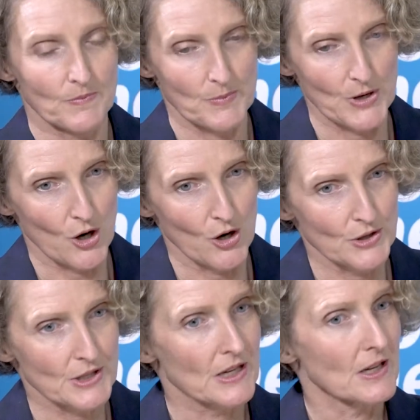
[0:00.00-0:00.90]

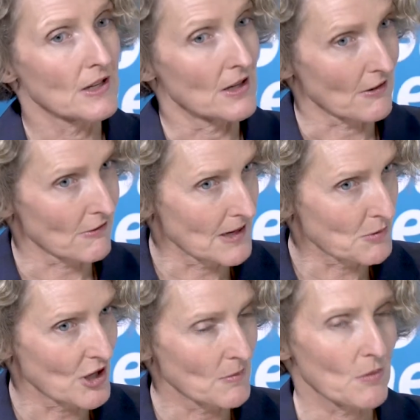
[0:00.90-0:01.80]
beyond the cream
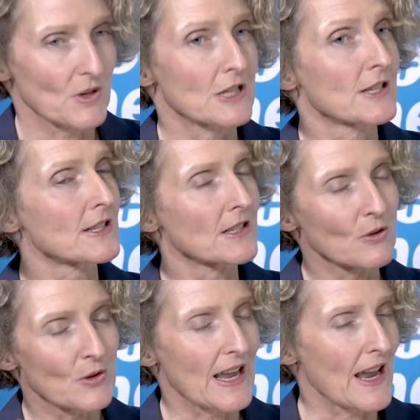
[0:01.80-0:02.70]
treatment, which is
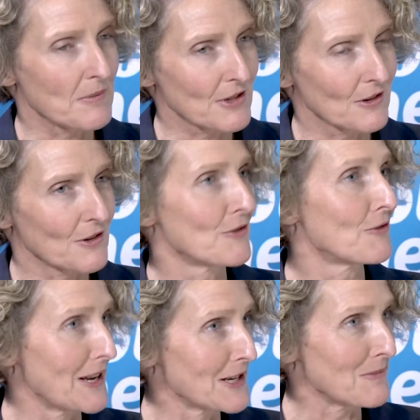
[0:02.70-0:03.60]
still the absolute
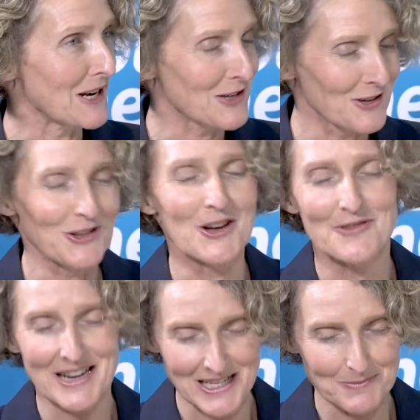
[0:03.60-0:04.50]
fundamental
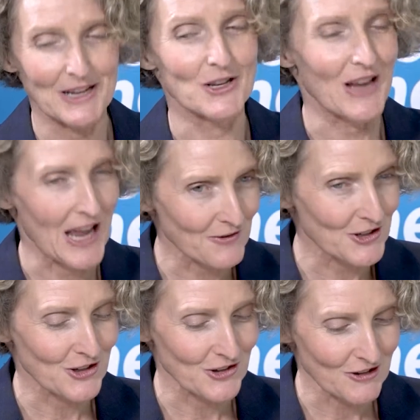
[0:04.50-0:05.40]
of eczema, you have
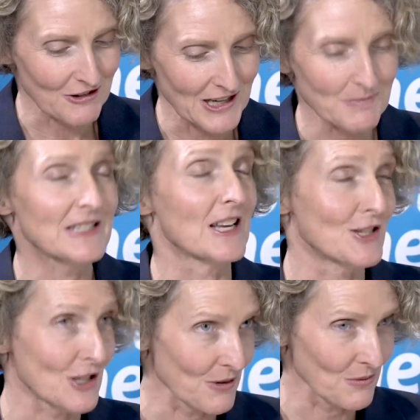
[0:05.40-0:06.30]
to do your creams. They
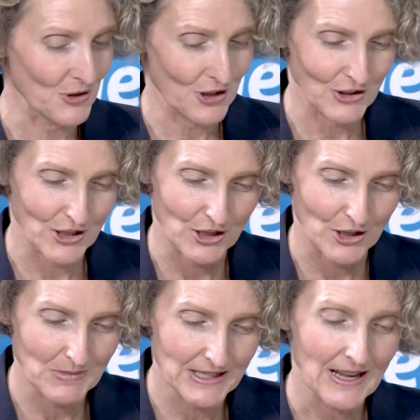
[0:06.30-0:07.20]
don't work in the
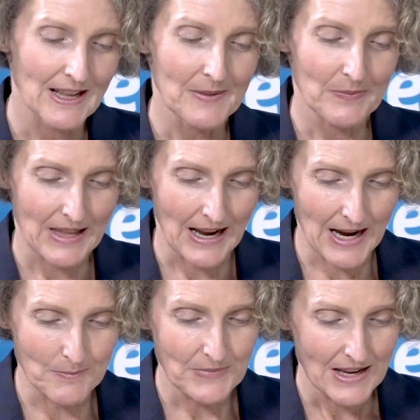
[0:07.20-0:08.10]
tubes.
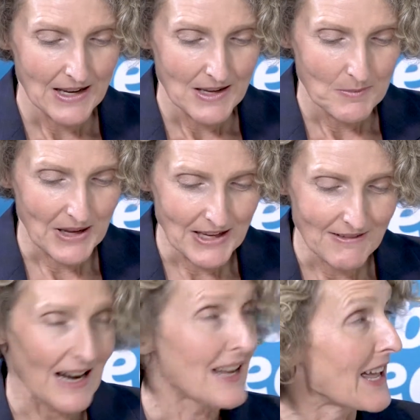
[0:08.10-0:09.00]
But
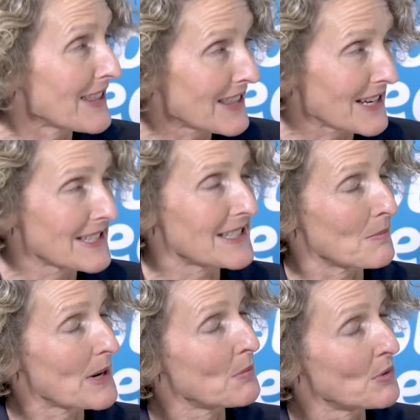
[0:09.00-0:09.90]
there are other things
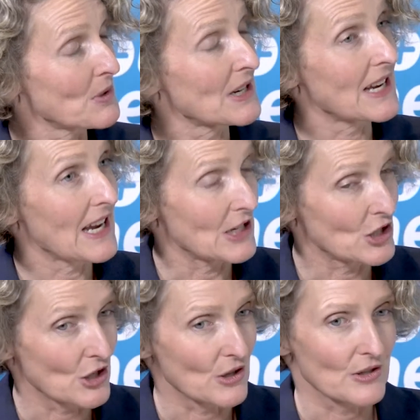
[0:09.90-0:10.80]
that people can
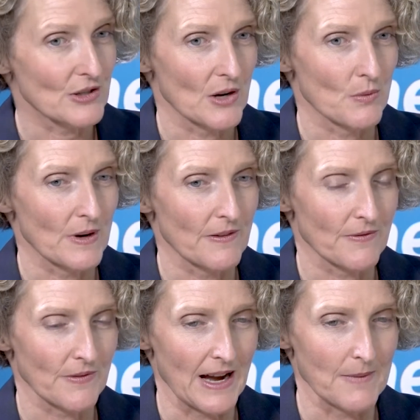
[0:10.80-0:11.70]
do. So
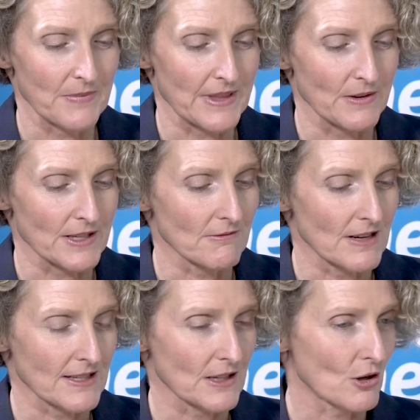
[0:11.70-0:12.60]
there was a
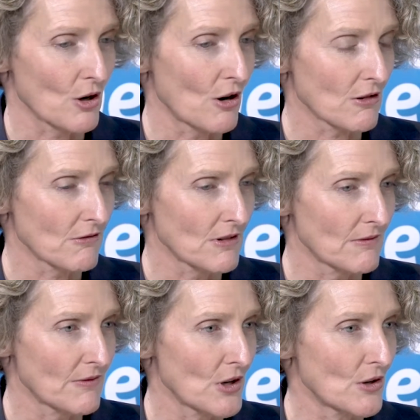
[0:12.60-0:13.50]
recent Cochrane
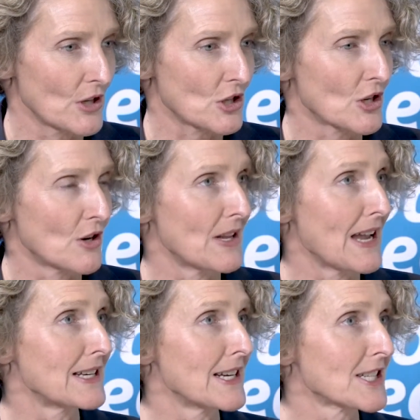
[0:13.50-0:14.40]
review that showed that
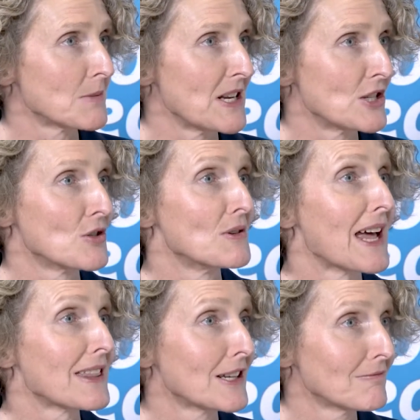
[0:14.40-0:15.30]
antihistamines do
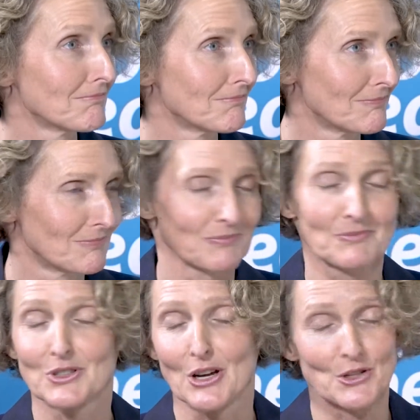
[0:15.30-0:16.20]
nothing,
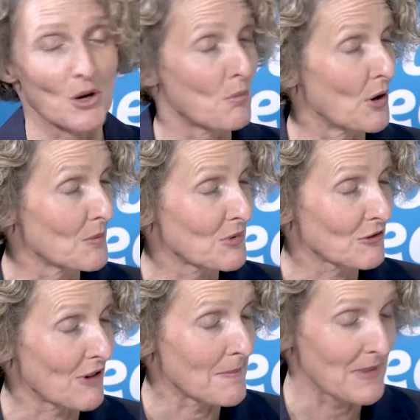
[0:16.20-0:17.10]
so don't bother
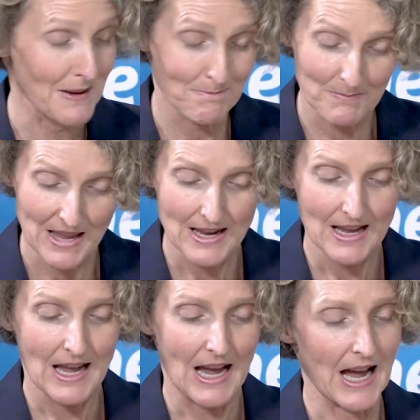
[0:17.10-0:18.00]
prescribing
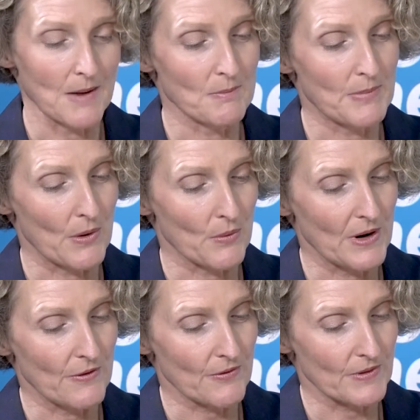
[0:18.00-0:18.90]
them. But
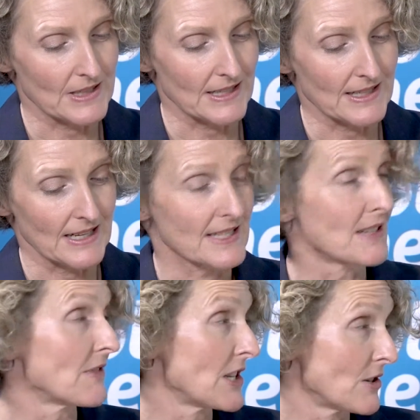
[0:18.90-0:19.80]
we've just done
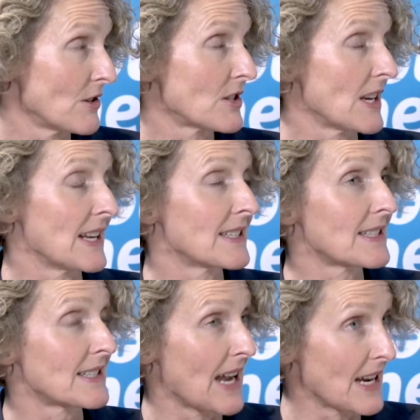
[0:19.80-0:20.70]
some research at
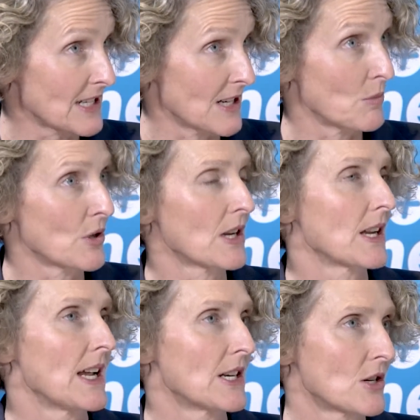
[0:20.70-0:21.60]
Starship
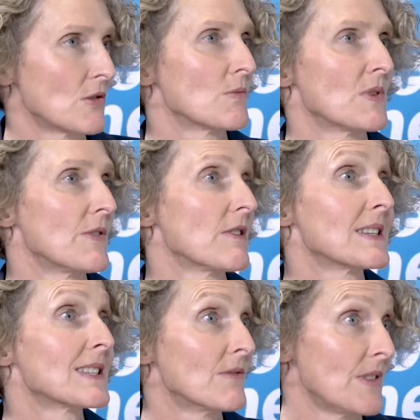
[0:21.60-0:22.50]
looking at children with very
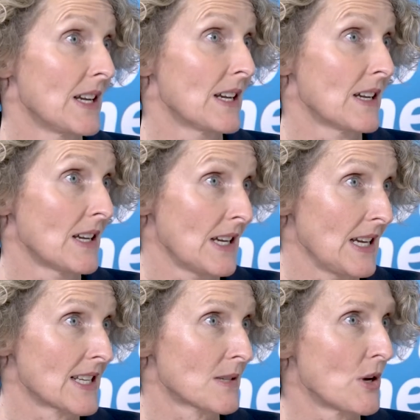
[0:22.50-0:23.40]
severe
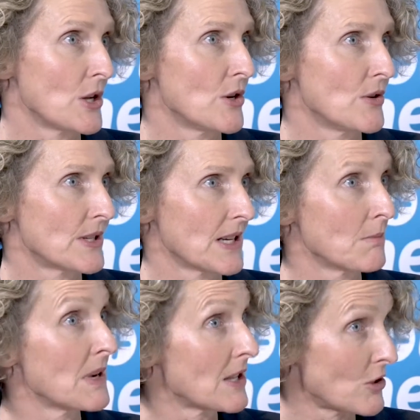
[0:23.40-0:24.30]
eczema
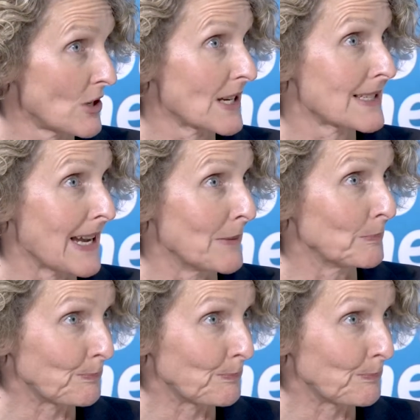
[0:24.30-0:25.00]
using methotrexate.